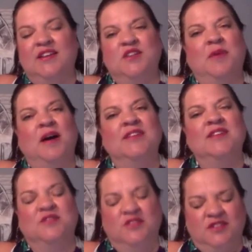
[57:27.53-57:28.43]

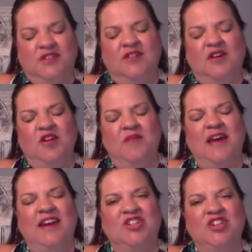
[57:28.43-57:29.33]
deposit or an
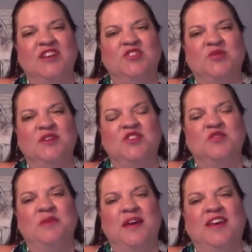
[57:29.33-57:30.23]
automatic check to us
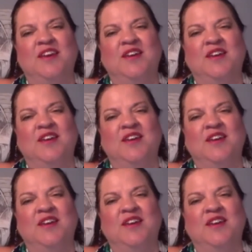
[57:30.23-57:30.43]
through banking